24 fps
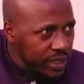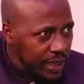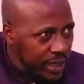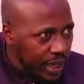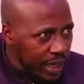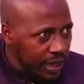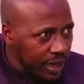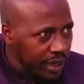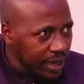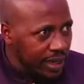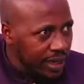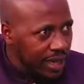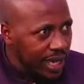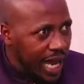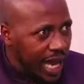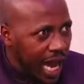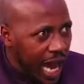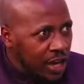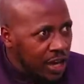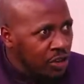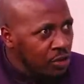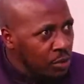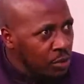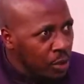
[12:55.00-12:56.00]
doing there?
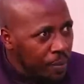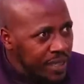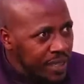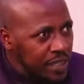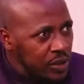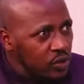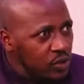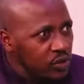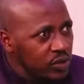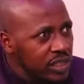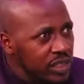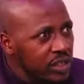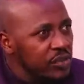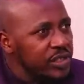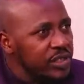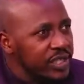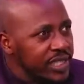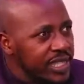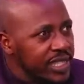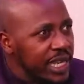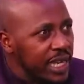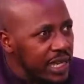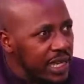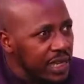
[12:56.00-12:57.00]
A normal person will
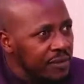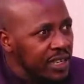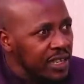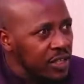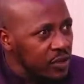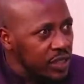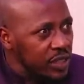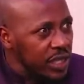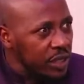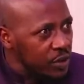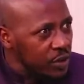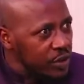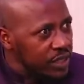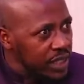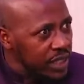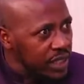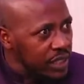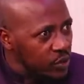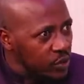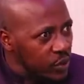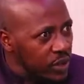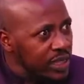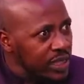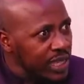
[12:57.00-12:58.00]
not stay even to say those
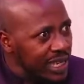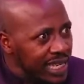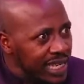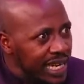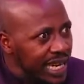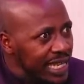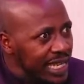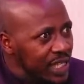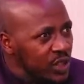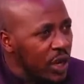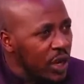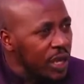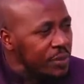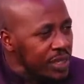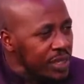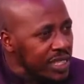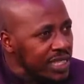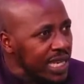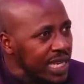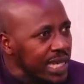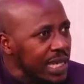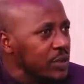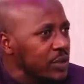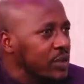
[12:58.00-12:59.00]
things. When they realize you are a
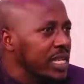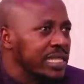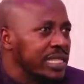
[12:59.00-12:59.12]
mistake,